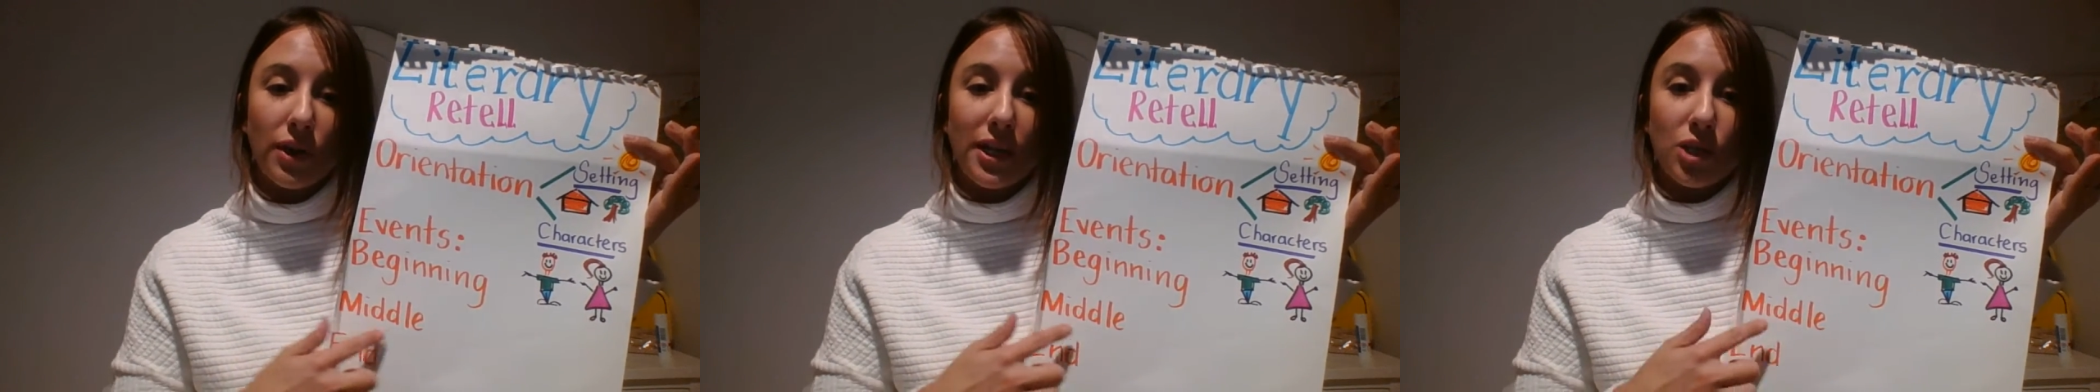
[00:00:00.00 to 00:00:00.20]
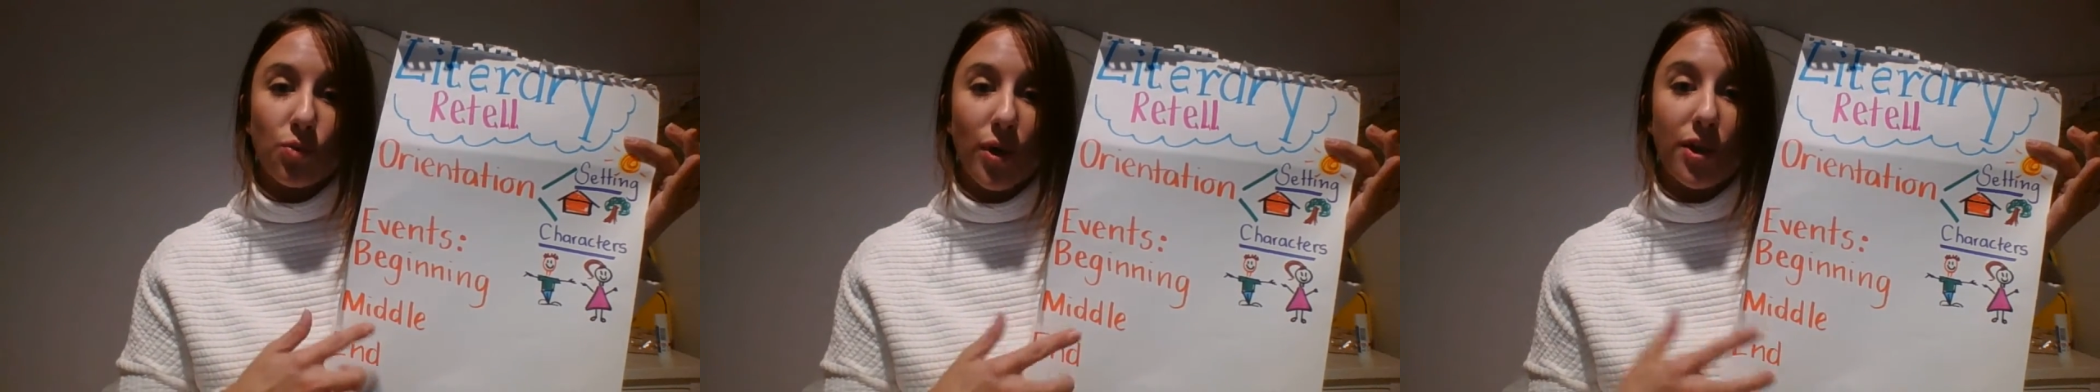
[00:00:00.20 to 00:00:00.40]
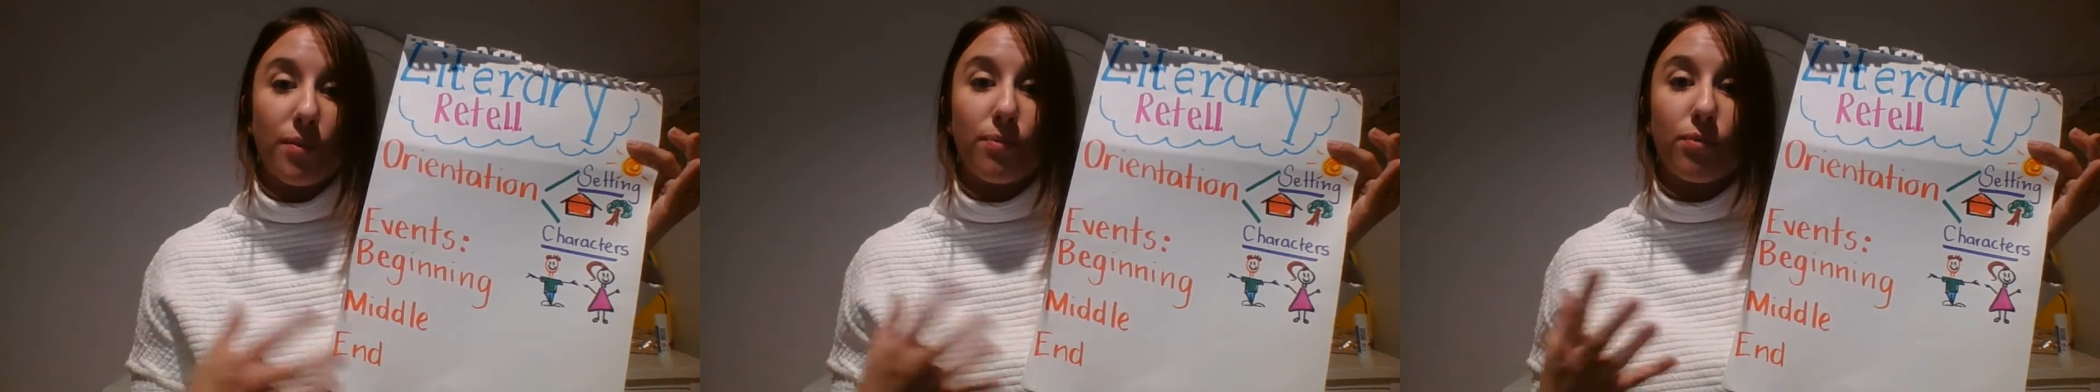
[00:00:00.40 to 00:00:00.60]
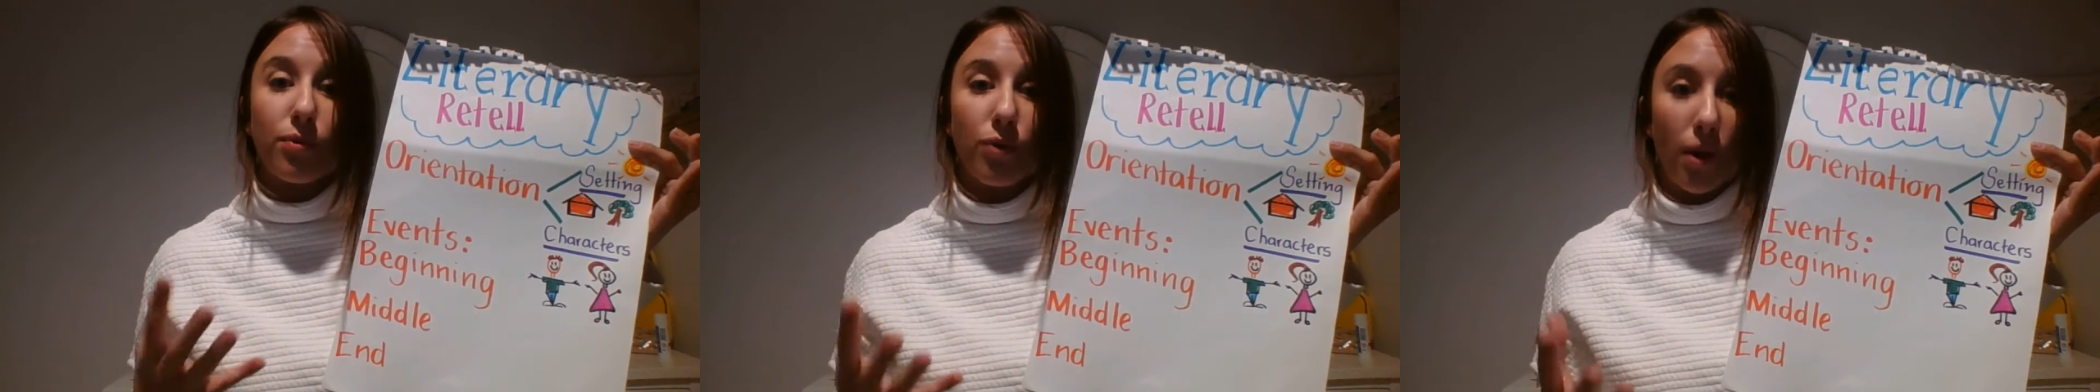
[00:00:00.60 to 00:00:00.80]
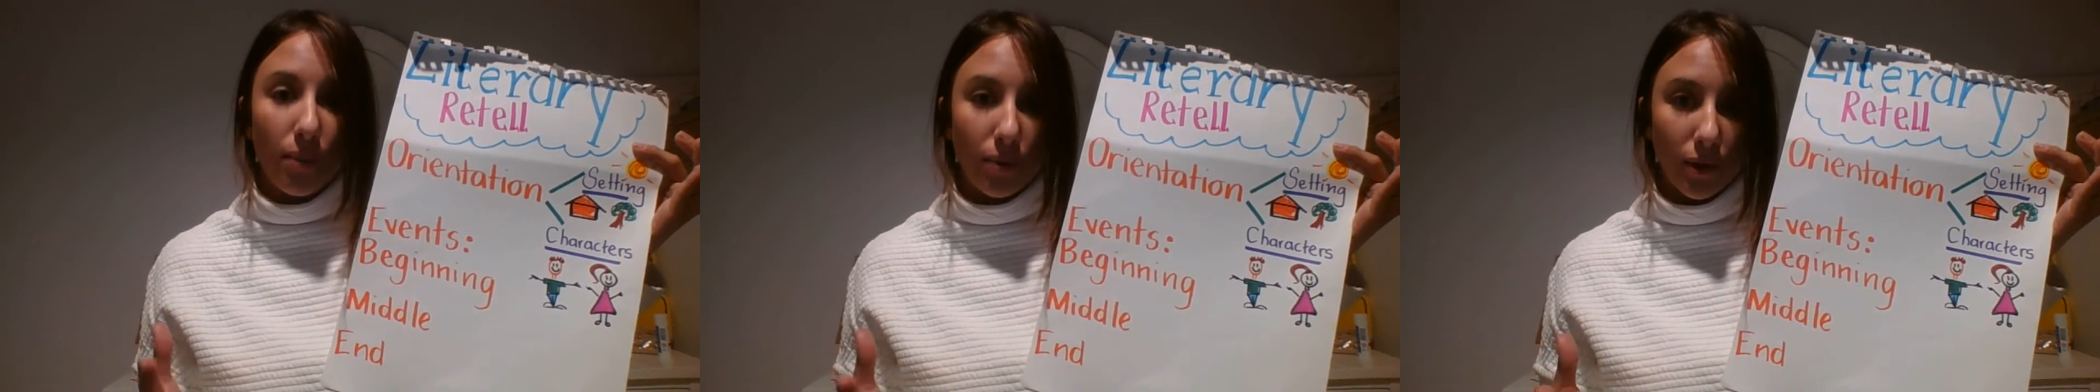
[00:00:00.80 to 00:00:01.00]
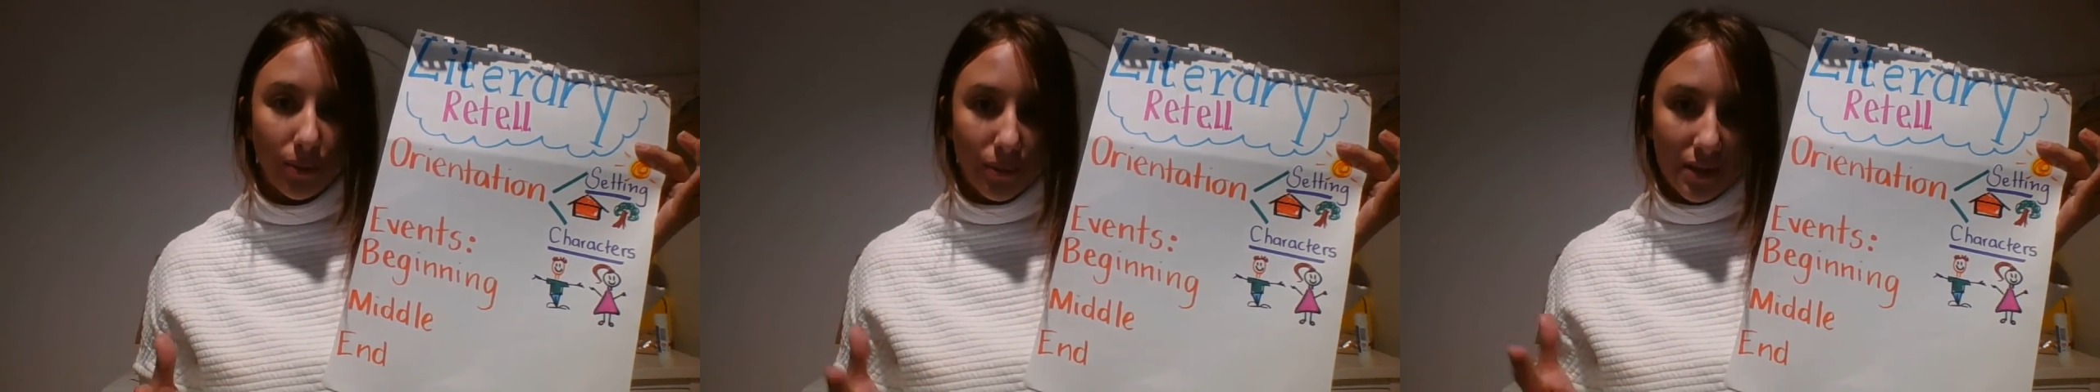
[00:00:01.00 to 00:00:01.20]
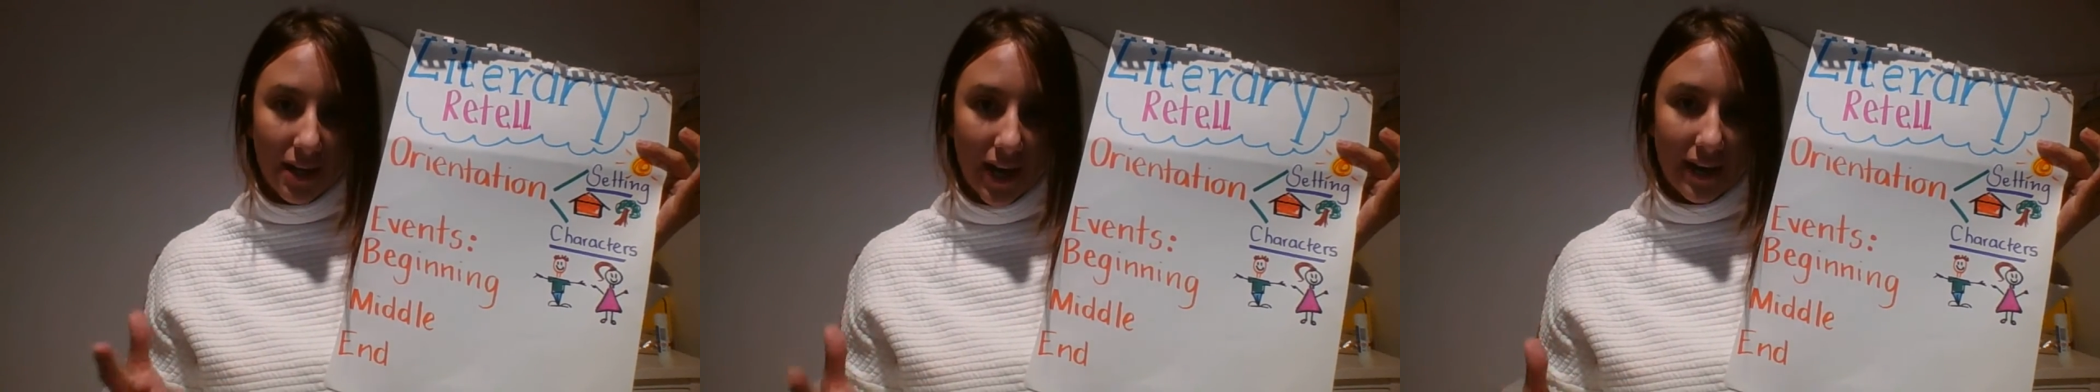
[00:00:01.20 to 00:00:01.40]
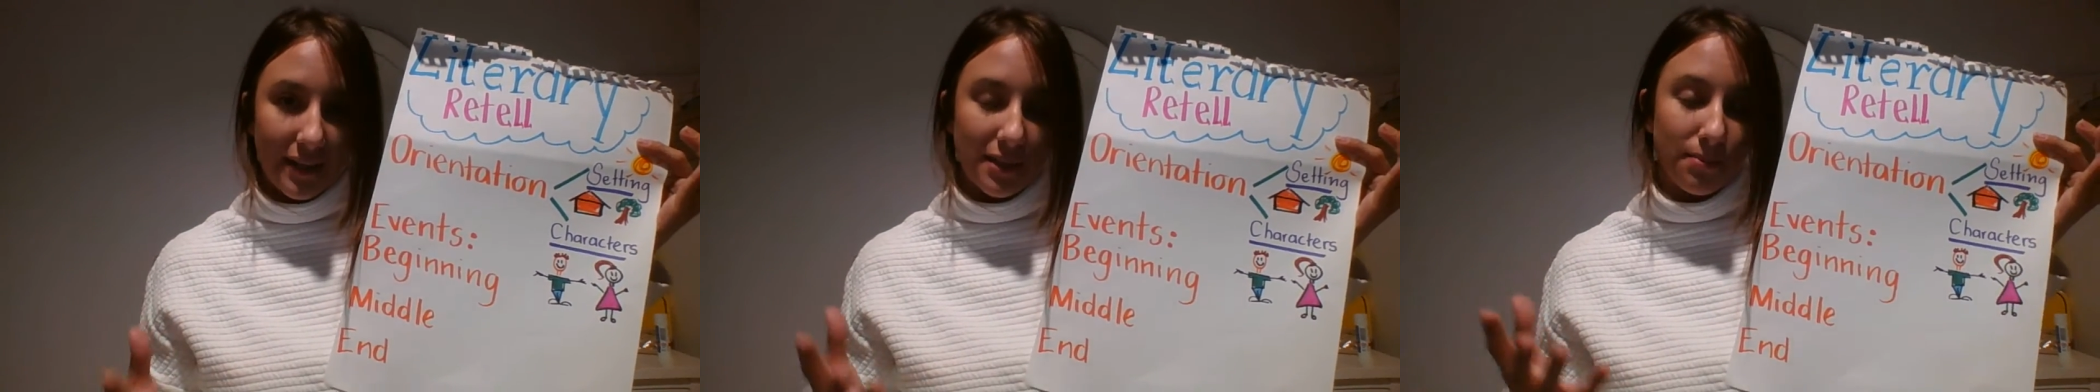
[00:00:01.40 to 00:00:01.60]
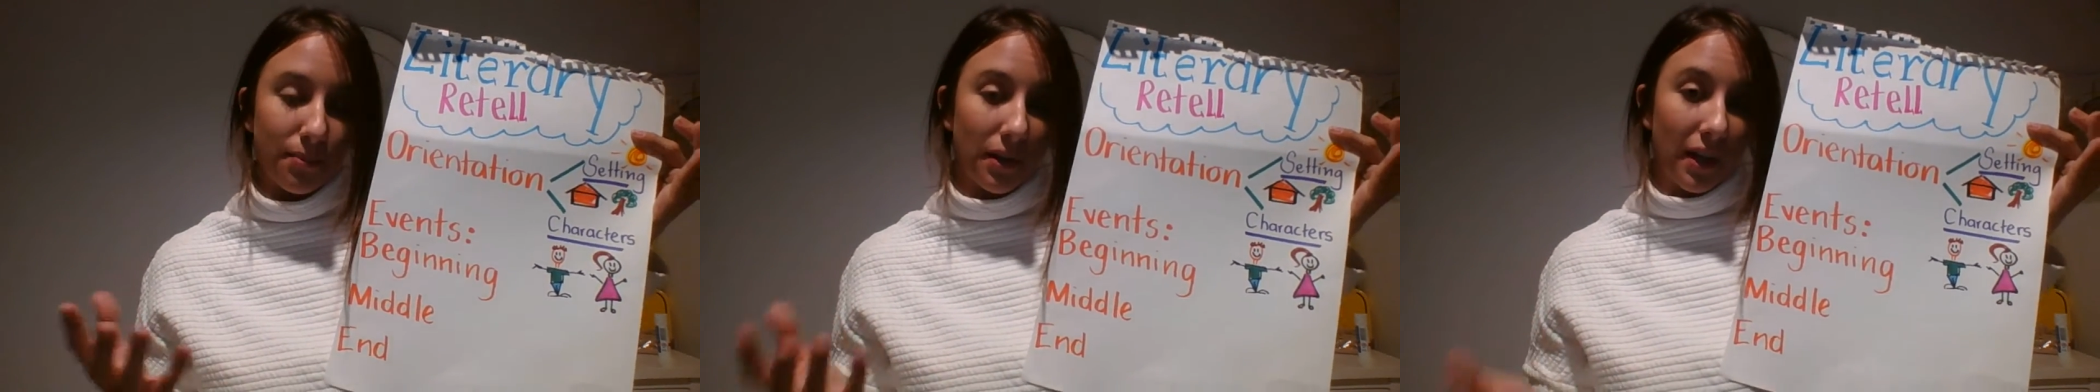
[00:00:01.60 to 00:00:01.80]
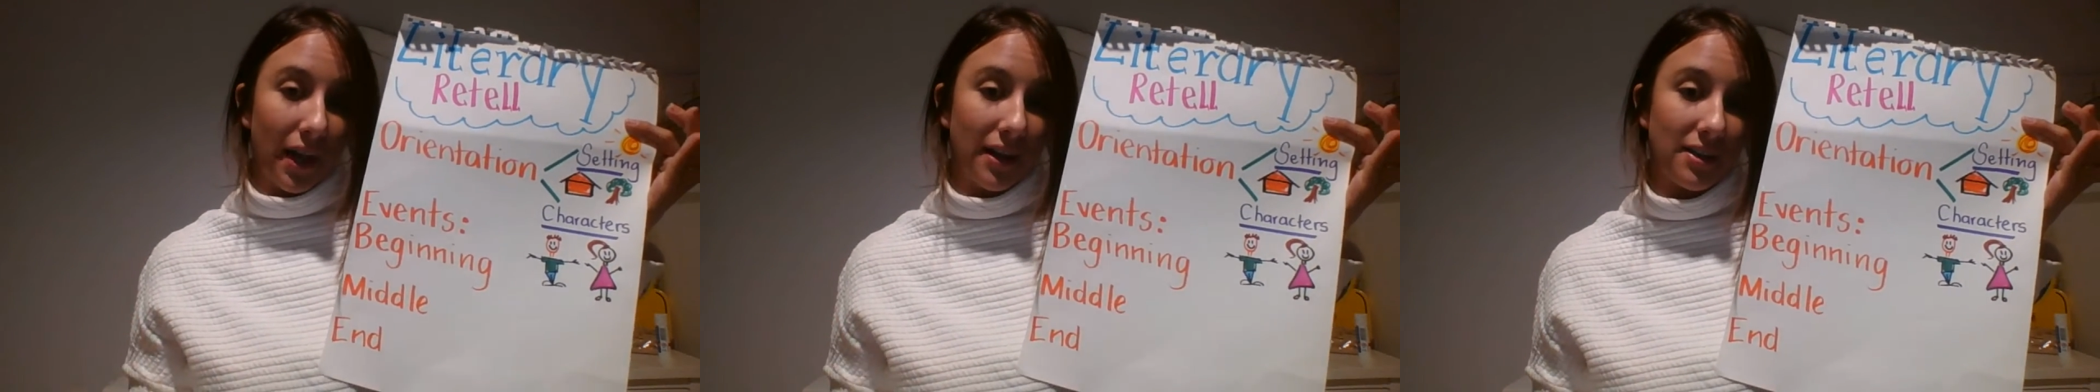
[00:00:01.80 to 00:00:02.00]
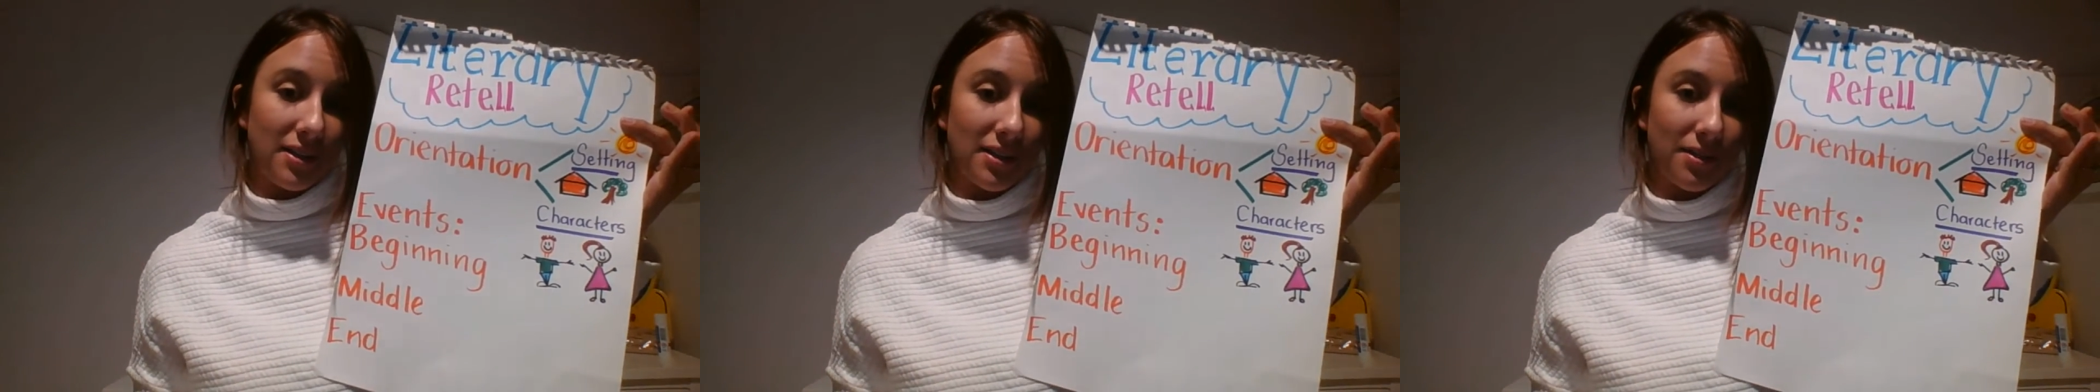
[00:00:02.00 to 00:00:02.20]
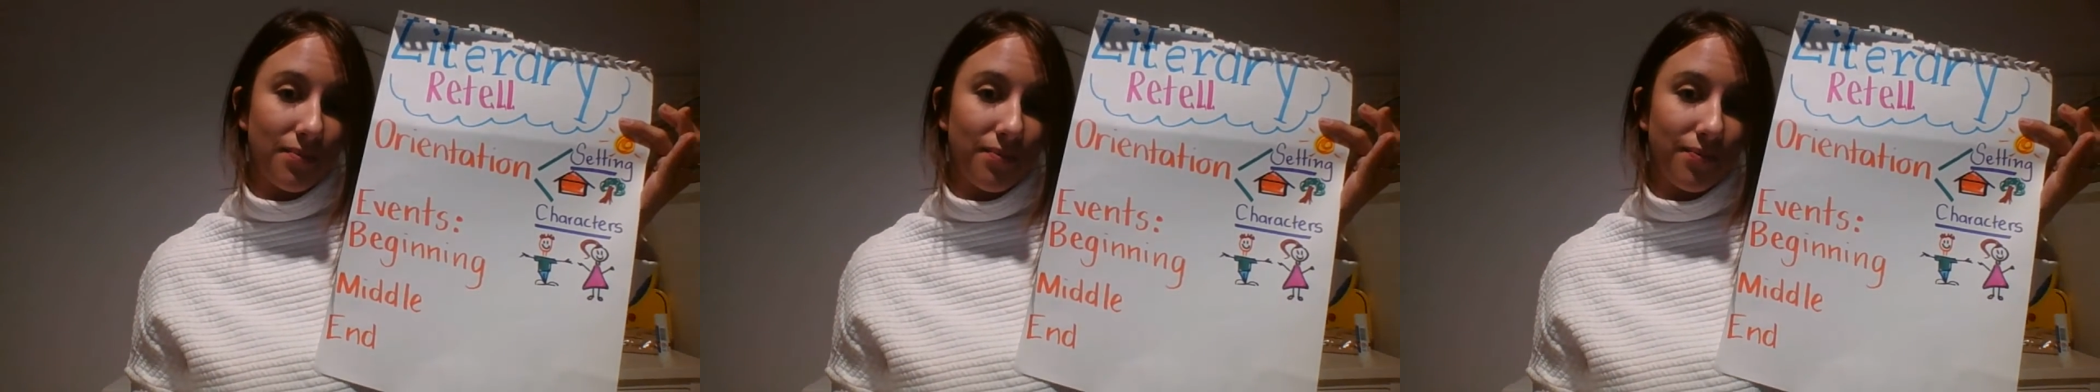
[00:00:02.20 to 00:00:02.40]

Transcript: is where the problem takes place.